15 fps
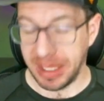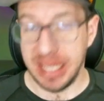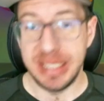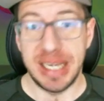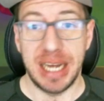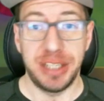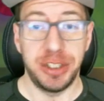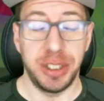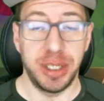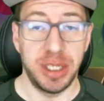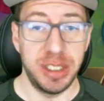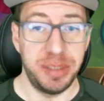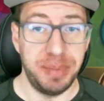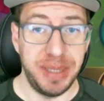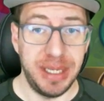is actually
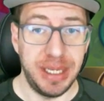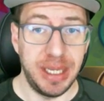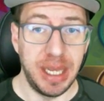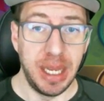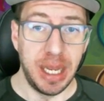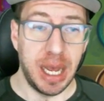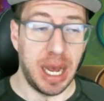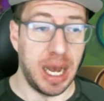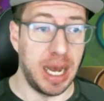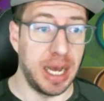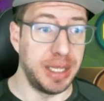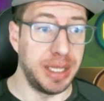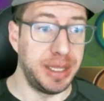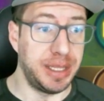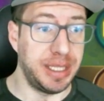going to be
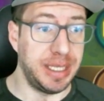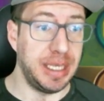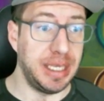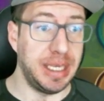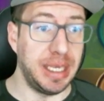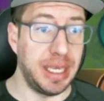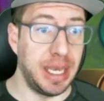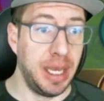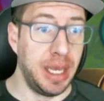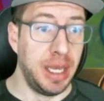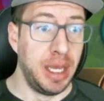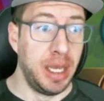the